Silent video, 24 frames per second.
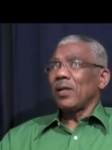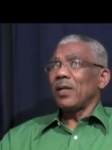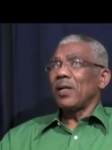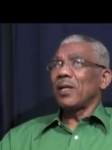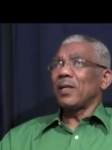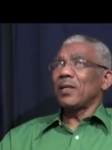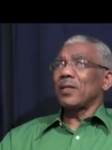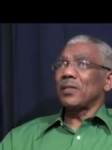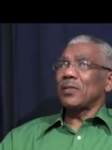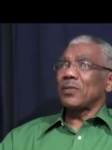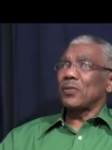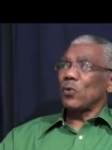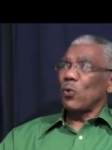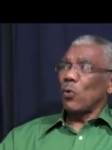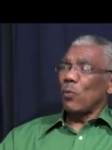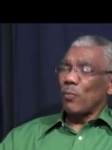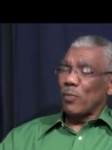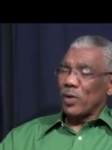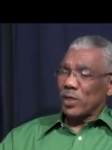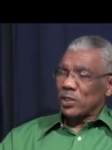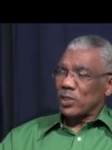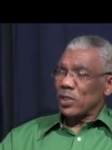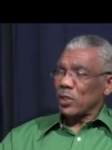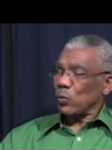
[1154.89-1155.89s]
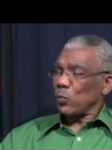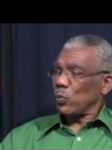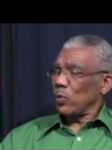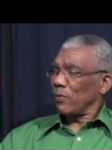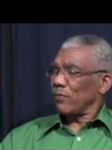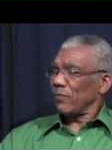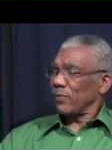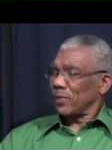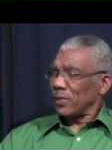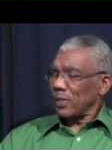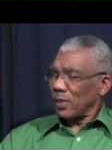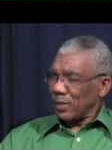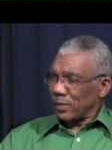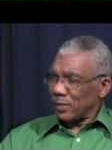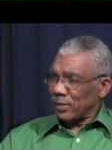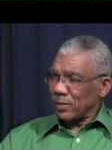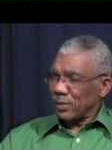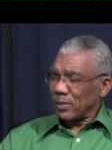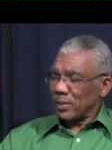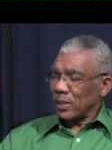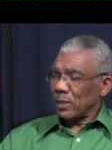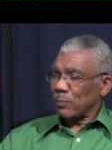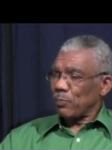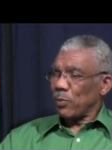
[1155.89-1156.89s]
there is so much that we have
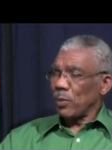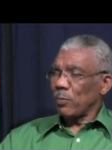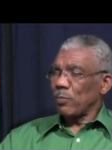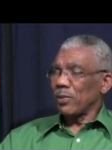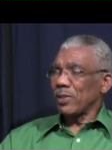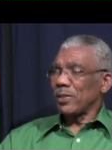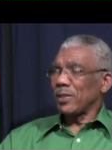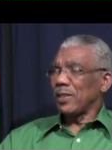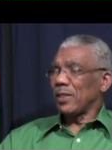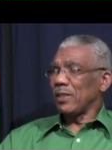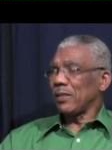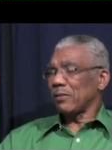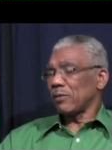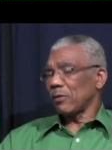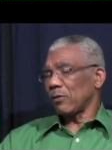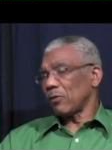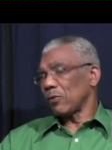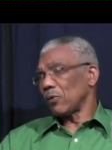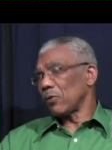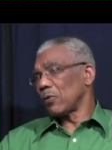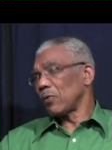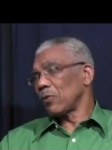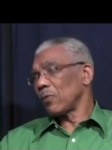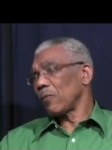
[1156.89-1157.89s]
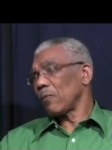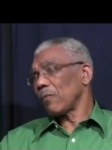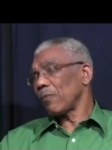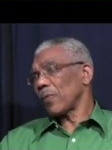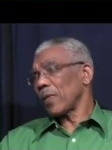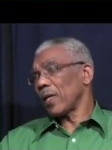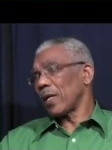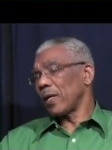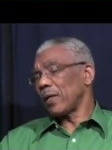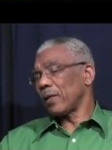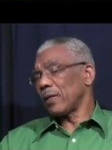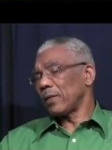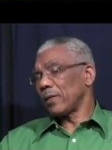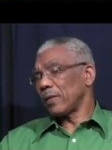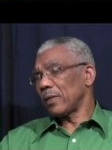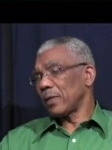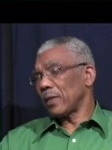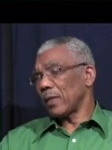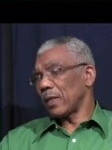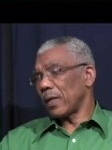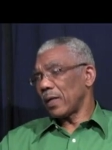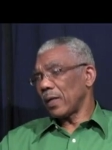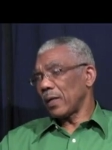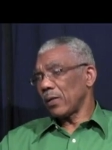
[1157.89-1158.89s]
done that people need to know,
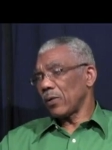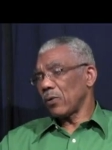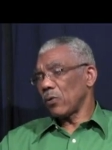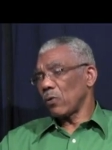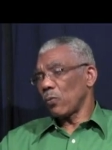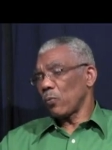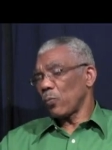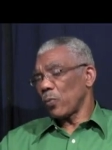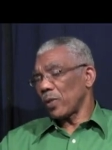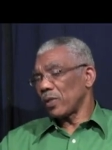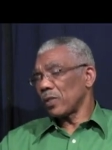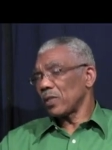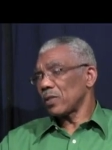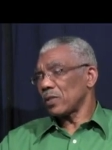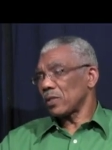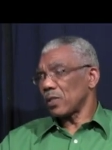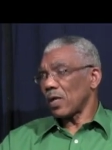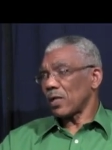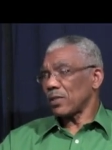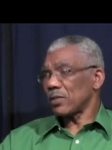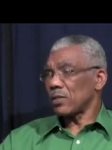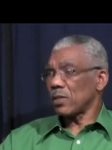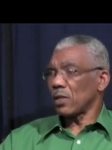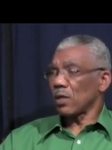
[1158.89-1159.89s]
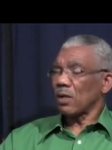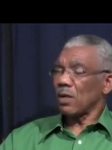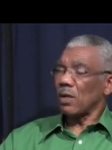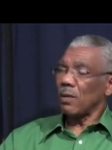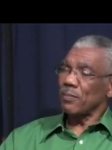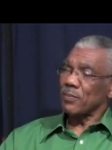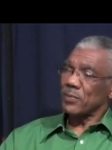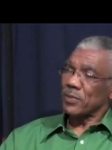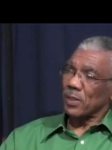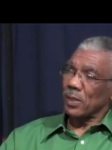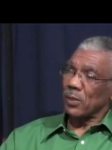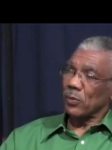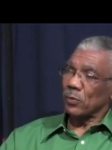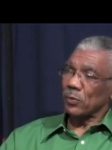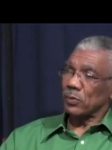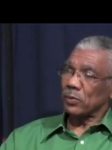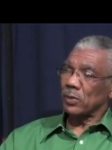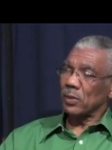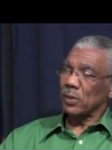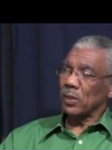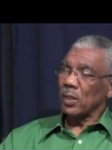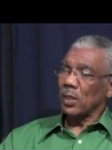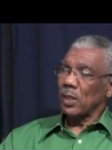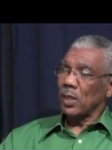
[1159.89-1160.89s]
and I hope when this dossier comes
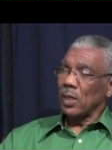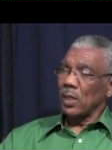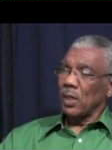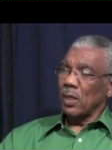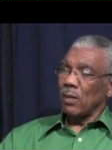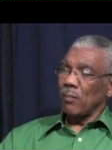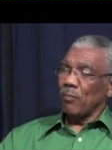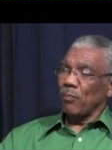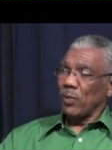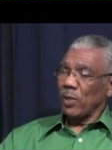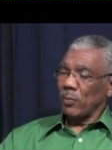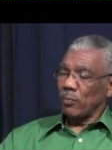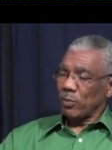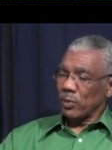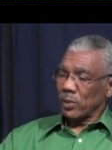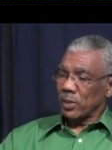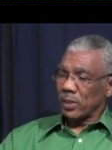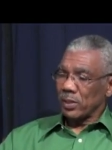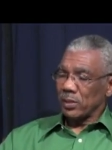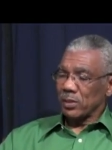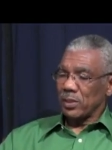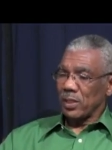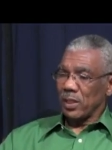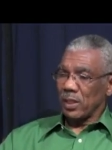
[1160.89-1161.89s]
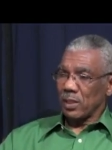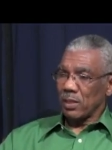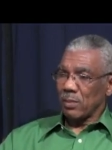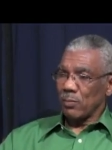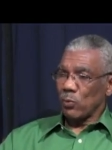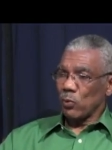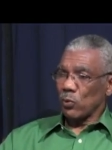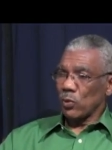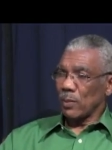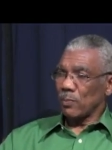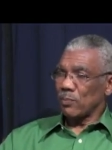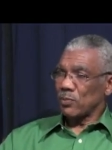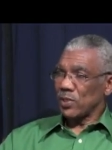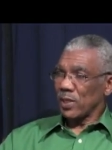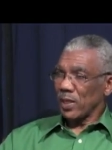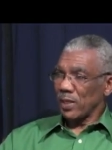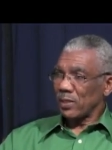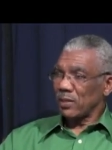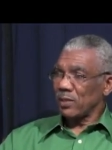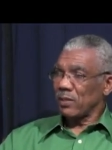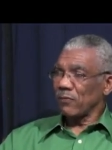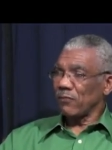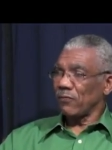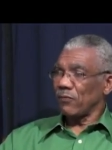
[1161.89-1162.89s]
out people can take a more
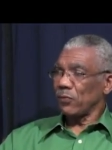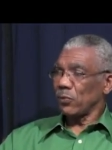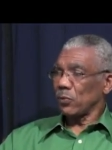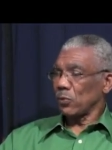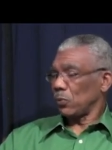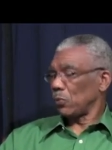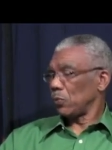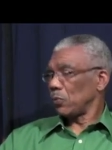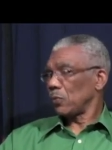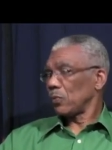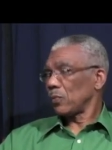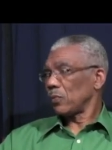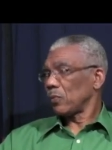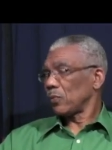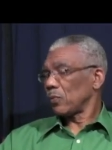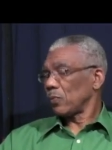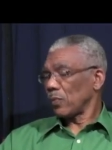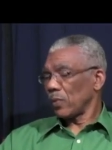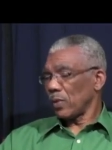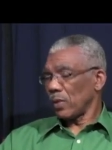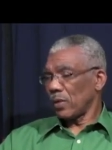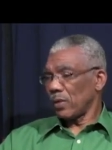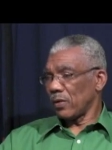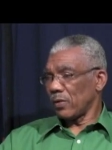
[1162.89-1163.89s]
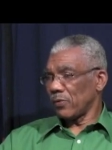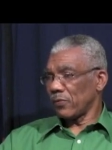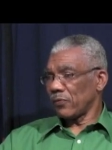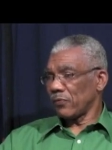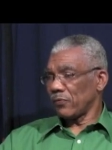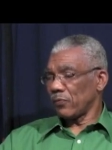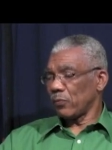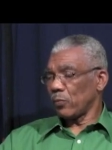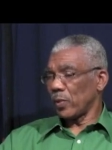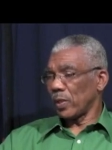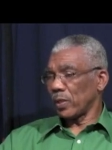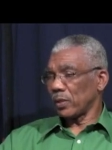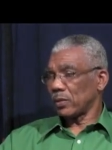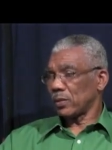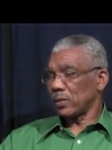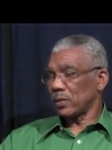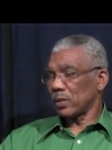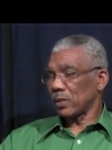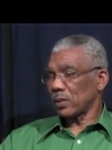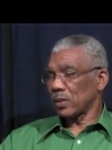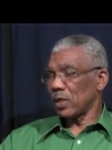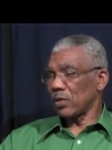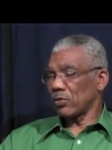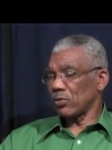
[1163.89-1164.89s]
objective view of what
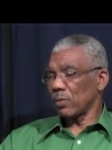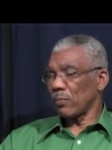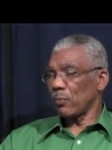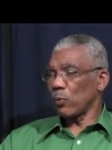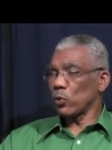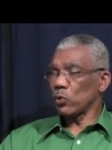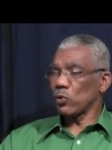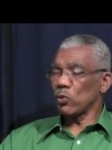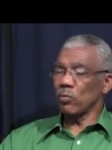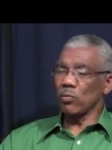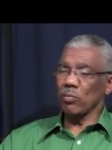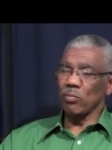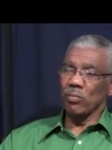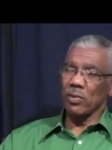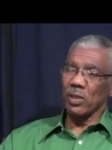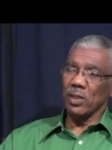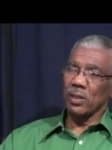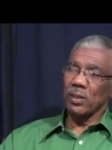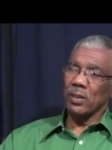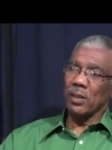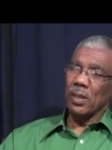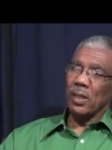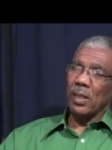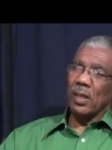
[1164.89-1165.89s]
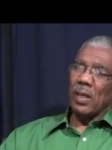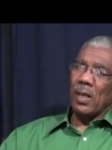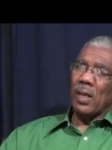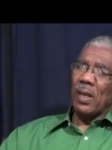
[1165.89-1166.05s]
uh, contribution we made.